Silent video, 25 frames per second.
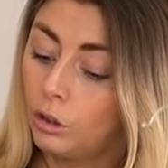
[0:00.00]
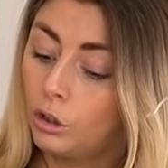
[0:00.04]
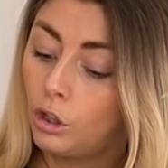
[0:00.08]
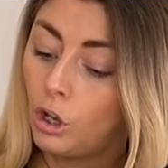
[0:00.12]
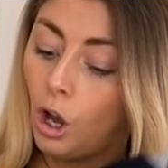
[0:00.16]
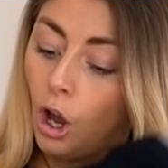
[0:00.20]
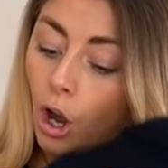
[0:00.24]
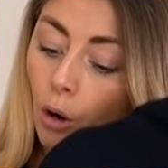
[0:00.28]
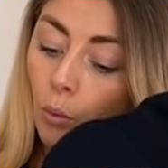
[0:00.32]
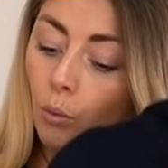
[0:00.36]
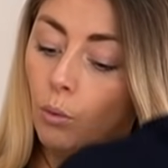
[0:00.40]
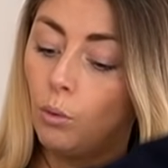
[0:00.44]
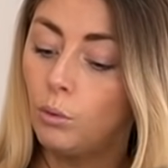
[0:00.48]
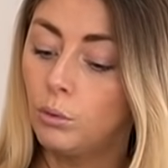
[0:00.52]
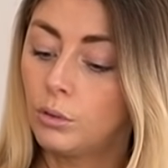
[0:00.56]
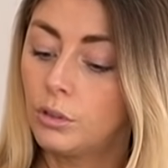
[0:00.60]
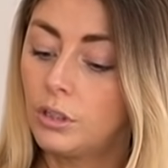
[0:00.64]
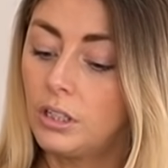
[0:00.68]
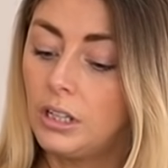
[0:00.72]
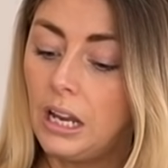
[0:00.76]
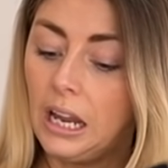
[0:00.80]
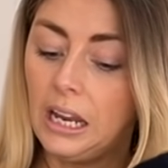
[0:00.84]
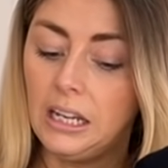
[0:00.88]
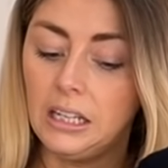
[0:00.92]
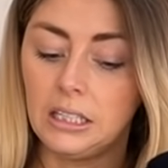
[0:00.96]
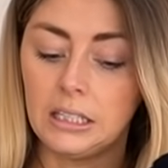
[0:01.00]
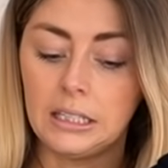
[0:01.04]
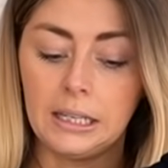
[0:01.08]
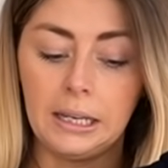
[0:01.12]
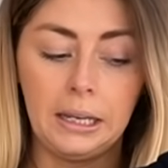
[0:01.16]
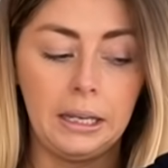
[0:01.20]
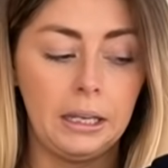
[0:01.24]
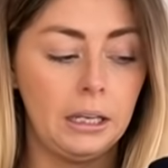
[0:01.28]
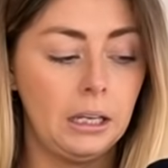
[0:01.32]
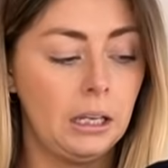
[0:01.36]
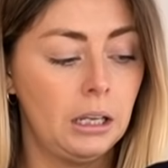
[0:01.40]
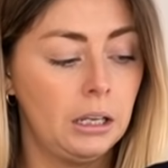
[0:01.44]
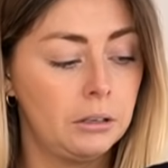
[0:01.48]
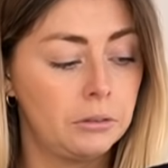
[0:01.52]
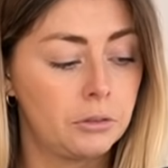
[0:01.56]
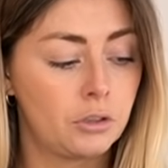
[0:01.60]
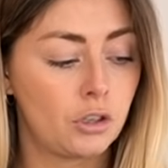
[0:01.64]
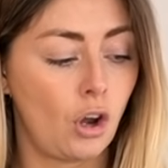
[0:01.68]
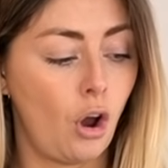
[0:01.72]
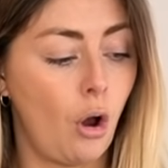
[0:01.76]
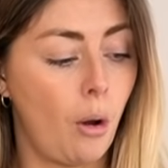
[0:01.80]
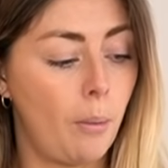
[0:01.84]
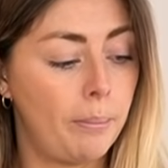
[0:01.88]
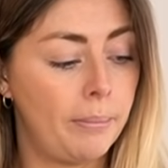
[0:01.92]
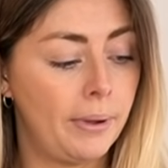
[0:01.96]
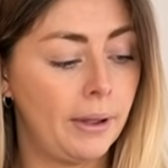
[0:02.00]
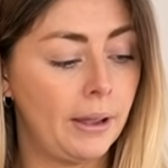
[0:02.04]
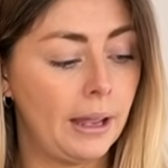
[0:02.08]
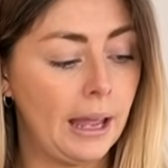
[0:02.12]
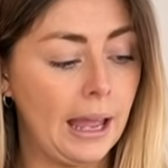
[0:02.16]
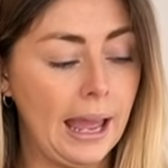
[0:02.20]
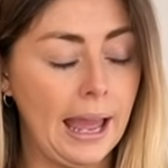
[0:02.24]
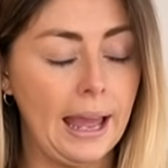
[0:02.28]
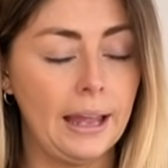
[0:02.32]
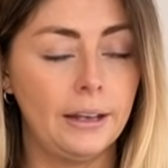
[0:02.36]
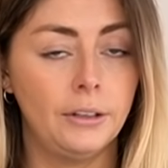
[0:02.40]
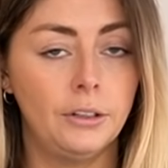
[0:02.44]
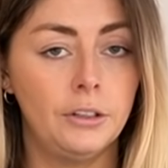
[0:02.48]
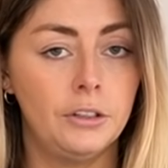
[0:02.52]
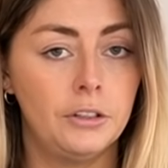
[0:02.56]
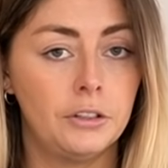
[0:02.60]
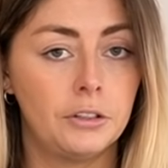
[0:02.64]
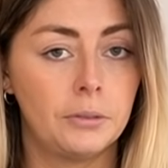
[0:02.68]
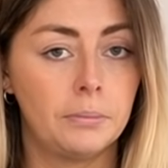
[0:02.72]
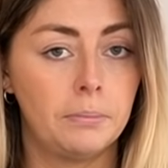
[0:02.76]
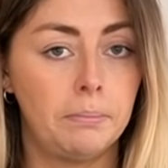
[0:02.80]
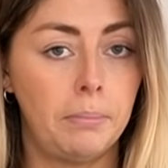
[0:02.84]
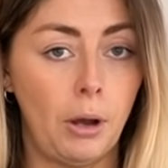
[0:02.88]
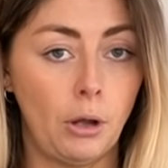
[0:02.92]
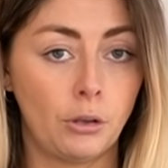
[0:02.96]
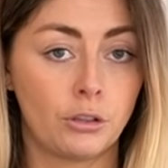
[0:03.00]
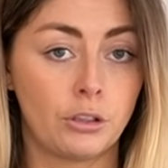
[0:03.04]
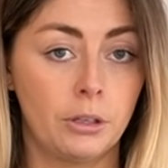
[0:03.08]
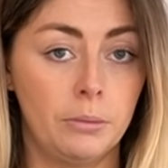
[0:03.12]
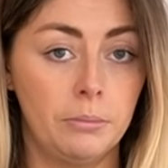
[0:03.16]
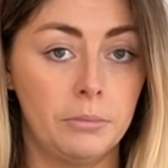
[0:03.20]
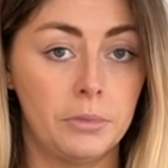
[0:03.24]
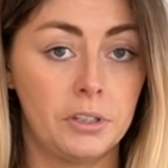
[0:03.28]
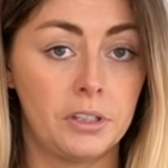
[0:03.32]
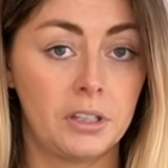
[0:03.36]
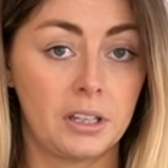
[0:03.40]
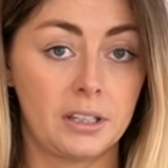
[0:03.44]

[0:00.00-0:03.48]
coordinating top and bottoms.